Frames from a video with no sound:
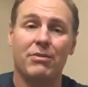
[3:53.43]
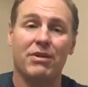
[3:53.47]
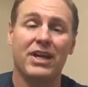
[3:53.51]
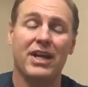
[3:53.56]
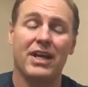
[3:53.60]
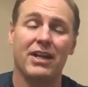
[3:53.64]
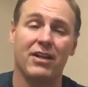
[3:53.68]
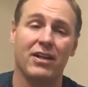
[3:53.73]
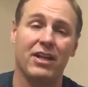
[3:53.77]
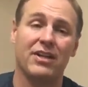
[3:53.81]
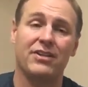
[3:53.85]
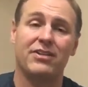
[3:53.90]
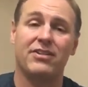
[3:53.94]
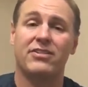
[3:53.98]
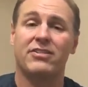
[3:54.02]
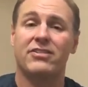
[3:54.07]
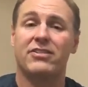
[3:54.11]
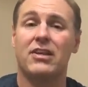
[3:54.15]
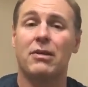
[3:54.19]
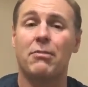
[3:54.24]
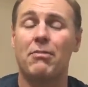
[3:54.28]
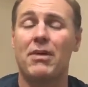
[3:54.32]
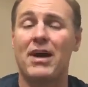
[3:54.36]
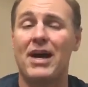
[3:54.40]
Again, a lot of this has
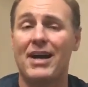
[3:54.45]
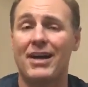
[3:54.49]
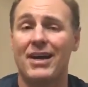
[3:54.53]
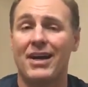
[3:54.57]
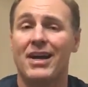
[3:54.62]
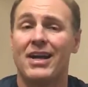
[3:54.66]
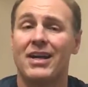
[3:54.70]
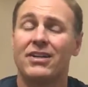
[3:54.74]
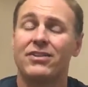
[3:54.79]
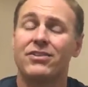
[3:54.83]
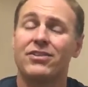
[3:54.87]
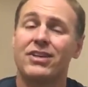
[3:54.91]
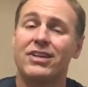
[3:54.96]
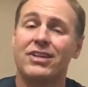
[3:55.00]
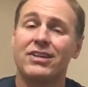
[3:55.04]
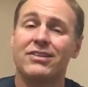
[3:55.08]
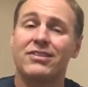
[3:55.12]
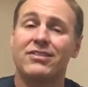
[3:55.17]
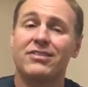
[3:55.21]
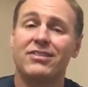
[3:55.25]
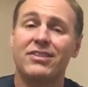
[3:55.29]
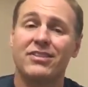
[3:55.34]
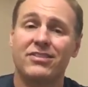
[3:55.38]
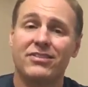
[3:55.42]
come back to
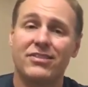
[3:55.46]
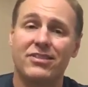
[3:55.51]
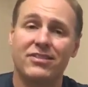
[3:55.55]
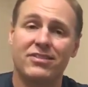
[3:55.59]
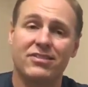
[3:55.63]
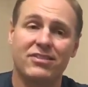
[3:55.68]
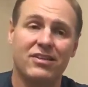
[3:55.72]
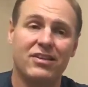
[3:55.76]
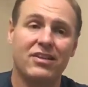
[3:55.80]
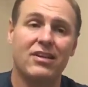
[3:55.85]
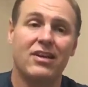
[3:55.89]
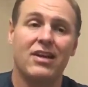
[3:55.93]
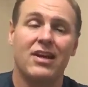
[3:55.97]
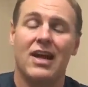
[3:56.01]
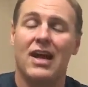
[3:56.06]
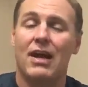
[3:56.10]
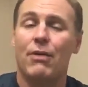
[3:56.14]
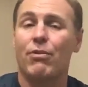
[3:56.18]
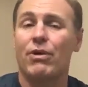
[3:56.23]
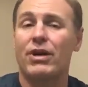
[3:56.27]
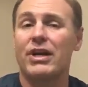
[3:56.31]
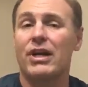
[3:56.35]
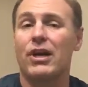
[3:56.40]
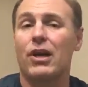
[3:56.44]
consistency,
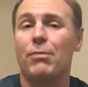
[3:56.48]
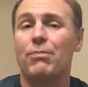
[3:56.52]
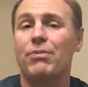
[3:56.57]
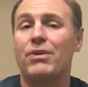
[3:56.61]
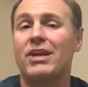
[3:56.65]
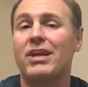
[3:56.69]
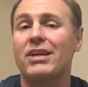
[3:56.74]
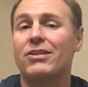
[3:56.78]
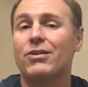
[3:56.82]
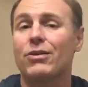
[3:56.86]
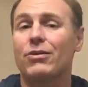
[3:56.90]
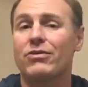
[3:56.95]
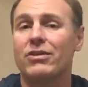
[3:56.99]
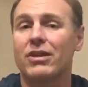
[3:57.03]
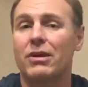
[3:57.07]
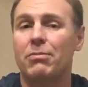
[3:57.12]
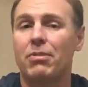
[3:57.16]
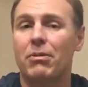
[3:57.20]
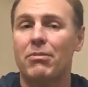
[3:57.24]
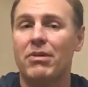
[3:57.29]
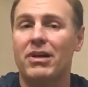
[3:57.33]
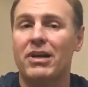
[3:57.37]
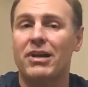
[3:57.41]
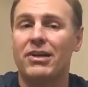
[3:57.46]
and we're going to help you get those
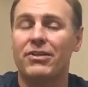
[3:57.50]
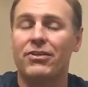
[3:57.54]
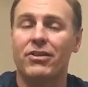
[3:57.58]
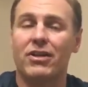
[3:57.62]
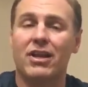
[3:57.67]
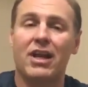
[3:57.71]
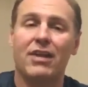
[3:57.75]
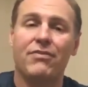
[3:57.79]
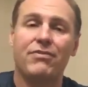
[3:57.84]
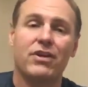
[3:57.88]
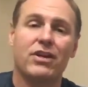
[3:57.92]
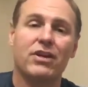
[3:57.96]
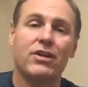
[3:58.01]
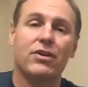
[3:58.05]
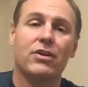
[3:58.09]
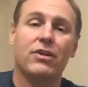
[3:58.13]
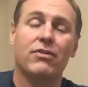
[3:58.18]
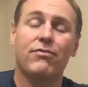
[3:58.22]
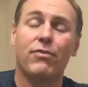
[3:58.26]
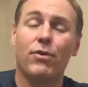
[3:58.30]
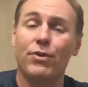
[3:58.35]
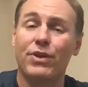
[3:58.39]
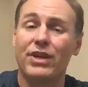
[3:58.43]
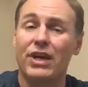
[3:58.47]
implemented in your life. You can go to
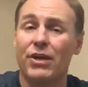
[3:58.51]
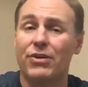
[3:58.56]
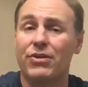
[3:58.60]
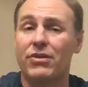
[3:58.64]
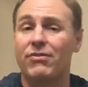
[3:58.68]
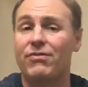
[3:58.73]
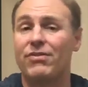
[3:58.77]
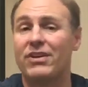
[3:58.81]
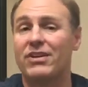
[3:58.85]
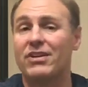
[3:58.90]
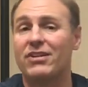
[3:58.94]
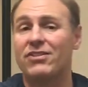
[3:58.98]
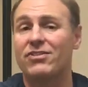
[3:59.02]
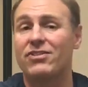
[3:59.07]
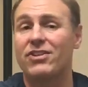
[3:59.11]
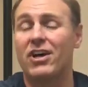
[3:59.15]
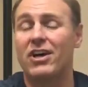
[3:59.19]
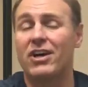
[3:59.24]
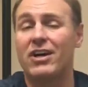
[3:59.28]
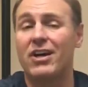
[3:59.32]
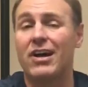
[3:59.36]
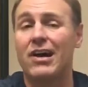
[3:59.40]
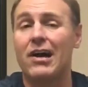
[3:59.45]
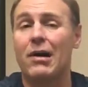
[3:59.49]

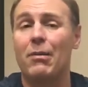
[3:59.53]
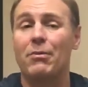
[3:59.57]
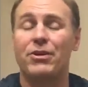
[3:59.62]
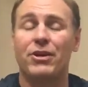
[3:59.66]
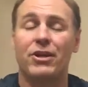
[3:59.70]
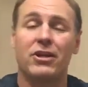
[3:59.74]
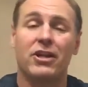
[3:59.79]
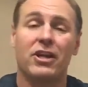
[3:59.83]
foleyhealthandfitness.com. You